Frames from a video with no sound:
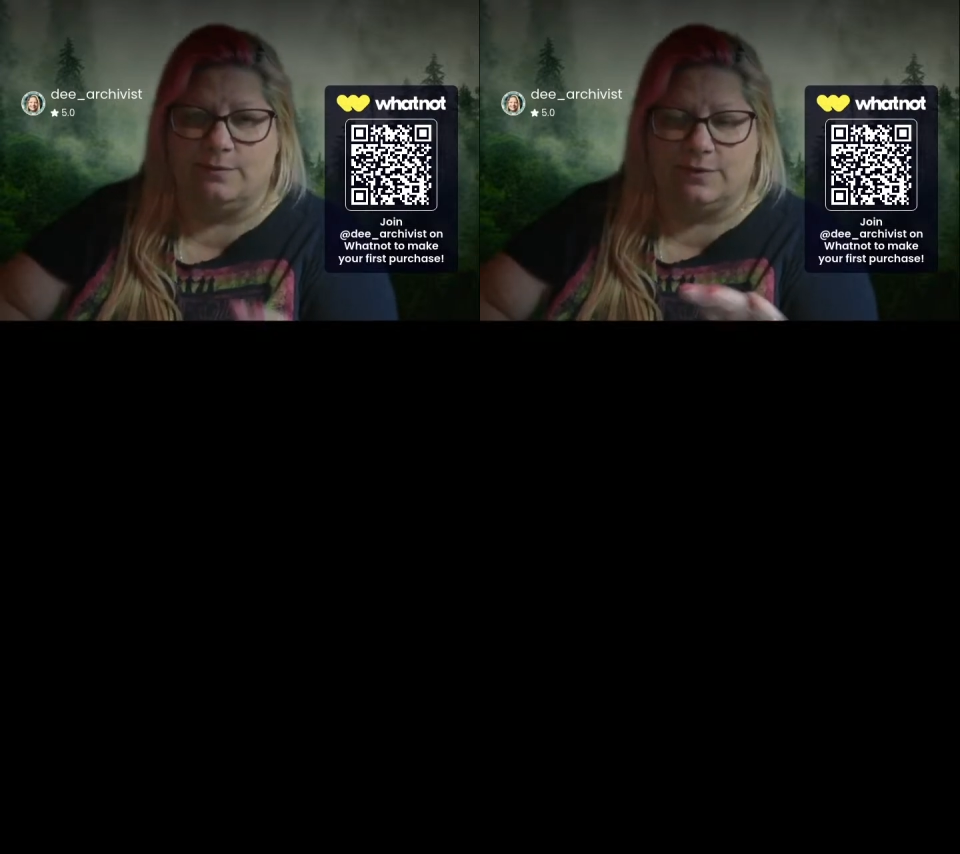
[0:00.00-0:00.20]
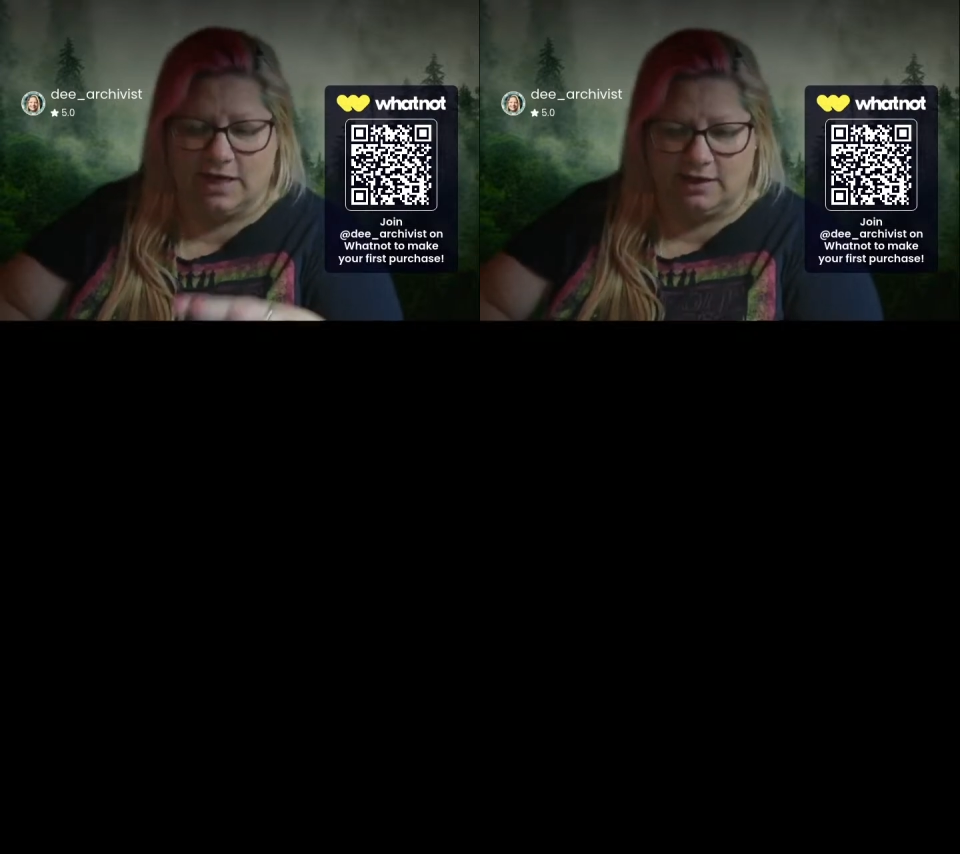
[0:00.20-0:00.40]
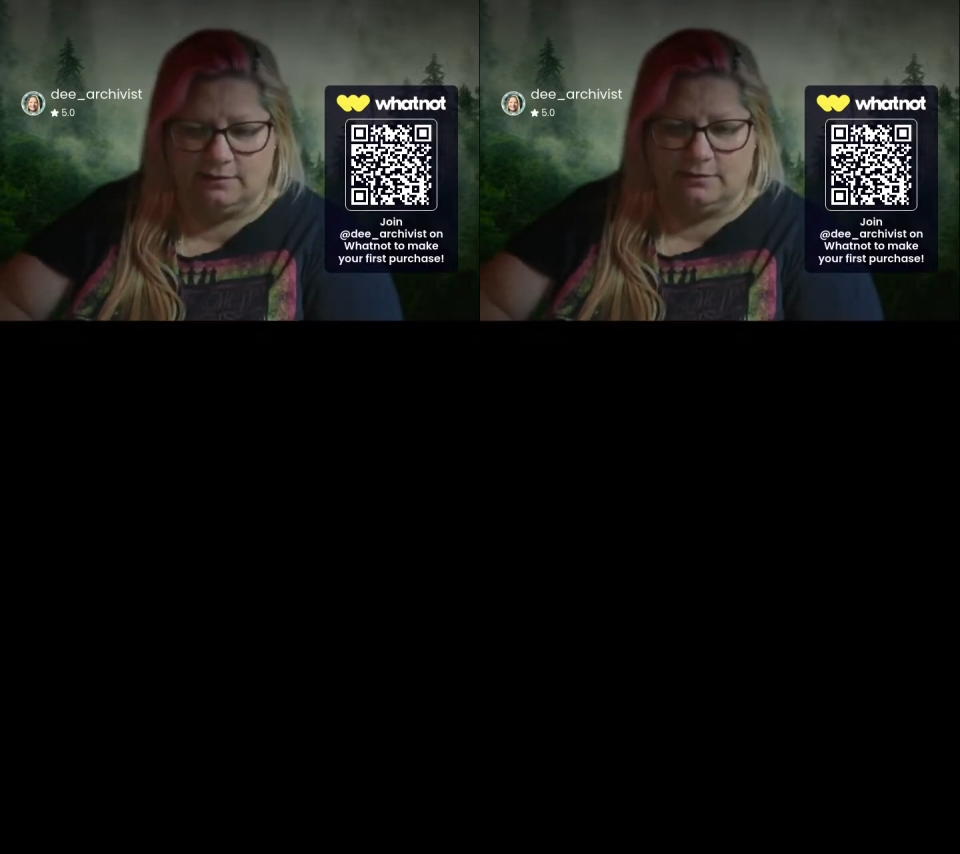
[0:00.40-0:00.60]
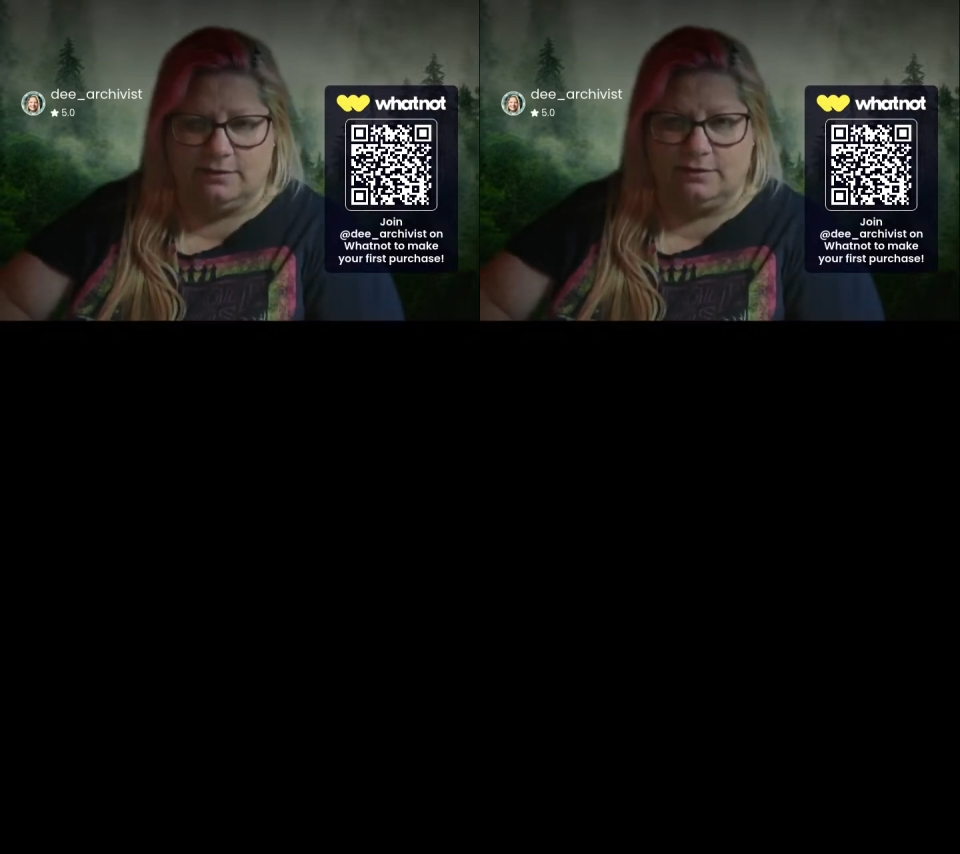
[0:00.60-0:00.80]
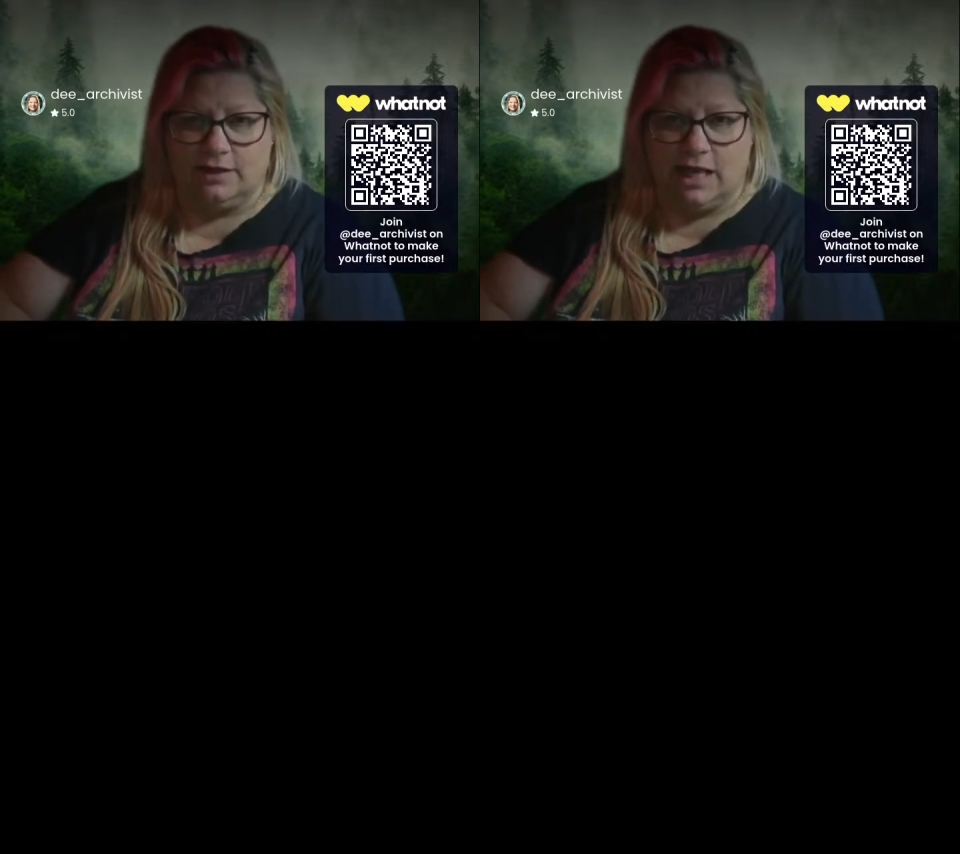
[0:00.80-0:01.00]
that
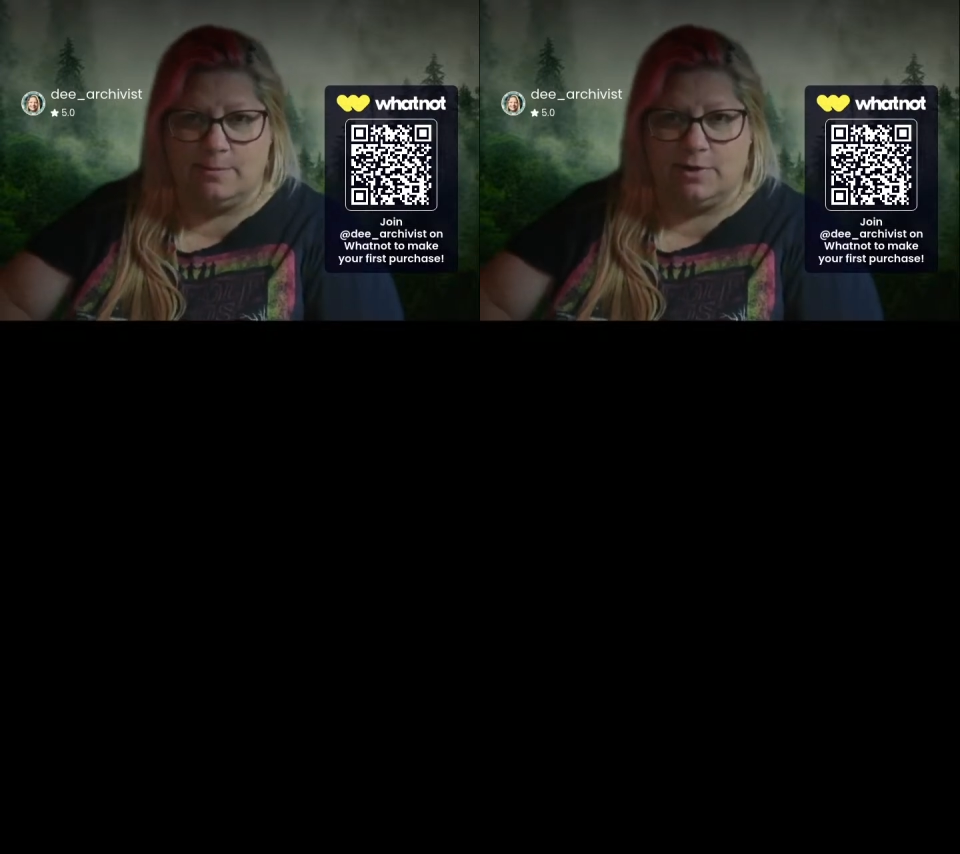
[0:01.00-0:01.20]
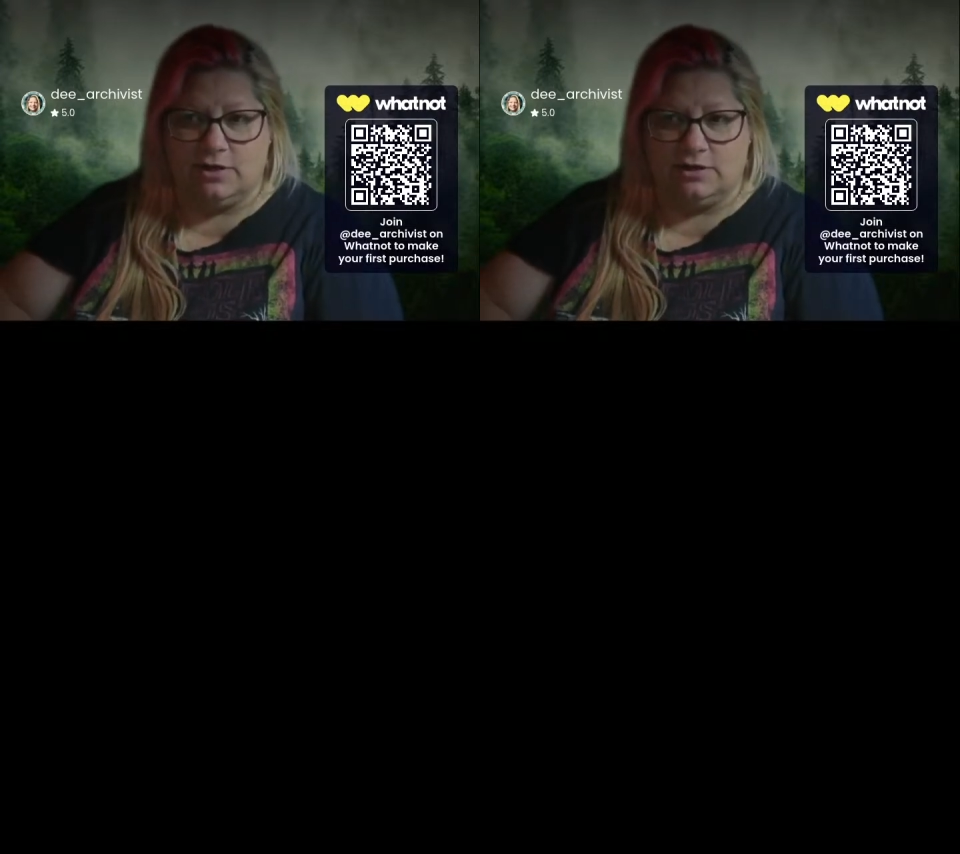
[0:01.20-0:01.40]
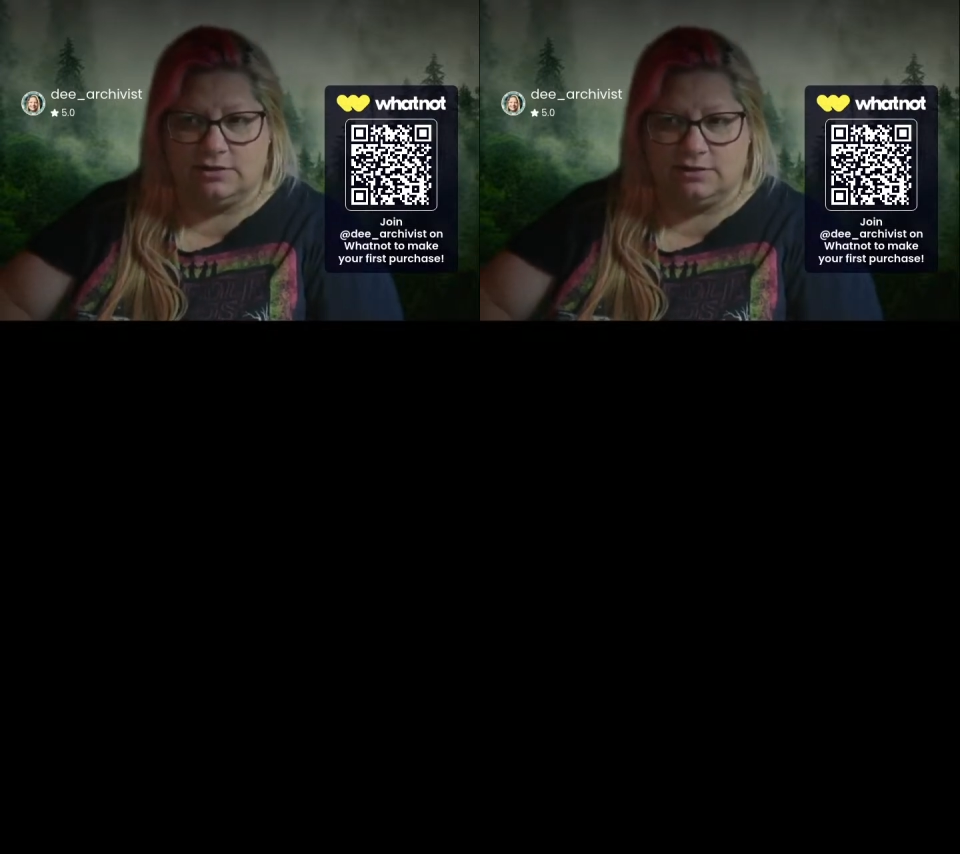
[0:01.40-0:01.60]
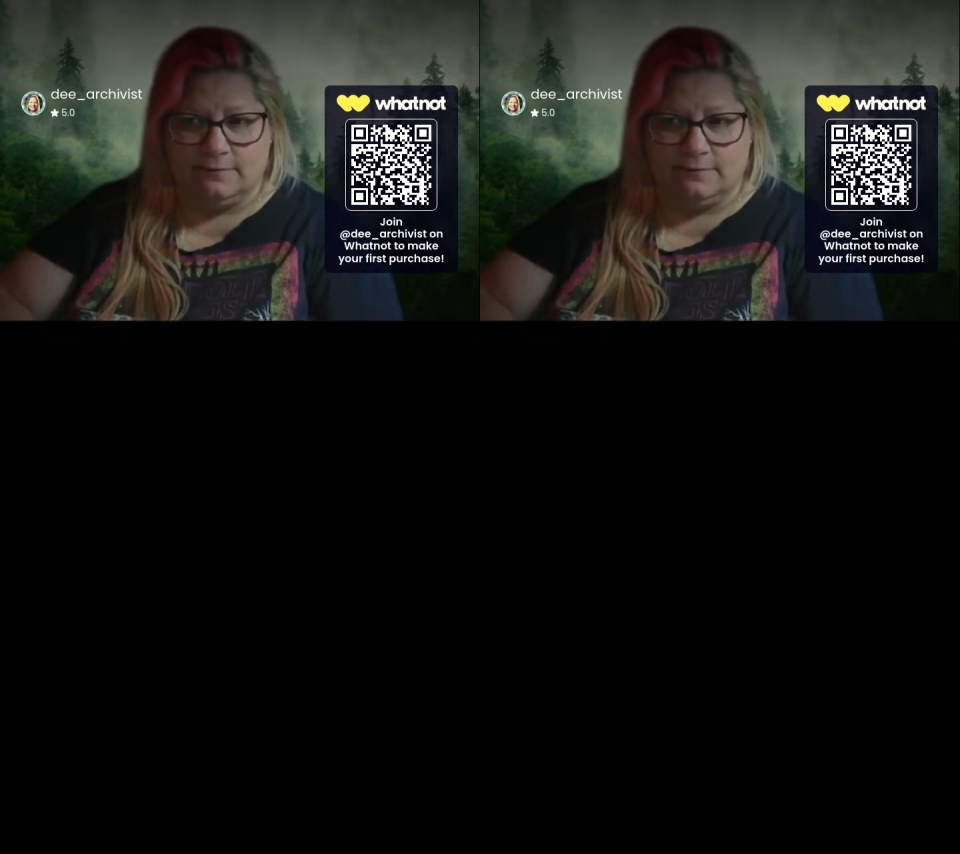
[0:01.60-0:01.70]
light box.